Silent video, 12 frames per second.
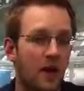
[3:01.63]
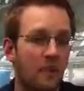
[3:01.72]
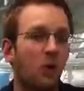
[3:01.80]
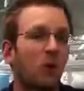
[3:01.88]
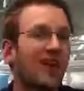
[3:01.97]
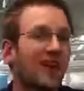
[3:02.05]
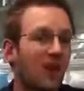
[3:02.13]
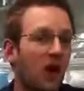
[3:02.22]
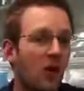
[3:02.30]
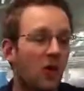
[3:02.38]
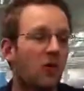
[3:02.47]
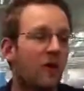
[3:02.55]
both in the
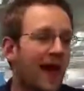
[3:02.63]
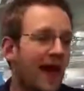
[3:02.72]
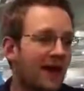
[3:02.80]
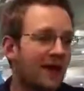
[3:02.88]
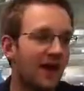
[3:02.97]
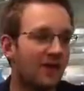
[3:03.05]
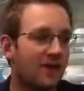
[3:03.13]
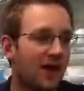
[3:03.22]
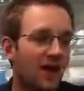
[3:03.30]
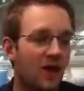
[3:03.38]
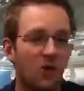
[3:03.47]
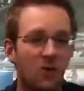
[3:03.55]
home and
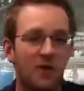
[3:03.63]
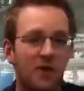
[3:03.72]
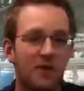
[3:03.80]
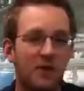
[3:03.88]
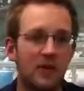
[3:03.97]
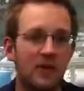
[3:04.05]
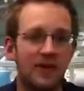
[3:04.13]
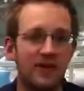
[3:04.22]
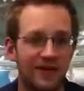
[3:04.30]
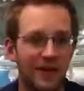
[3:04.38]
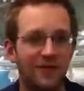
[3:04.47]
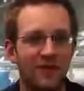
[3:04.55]
outside home in the community
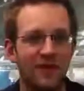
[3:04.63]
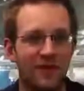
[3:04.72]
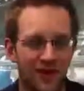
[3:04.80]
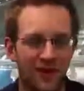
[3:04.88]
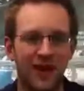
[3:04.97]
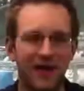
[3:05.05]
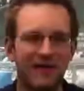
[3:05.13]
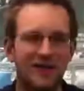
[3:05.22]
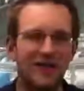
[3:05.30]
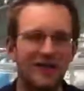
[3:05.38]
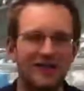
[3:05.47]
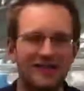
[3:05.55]
safely. All right, guys,
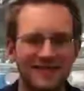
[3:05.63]
cheers.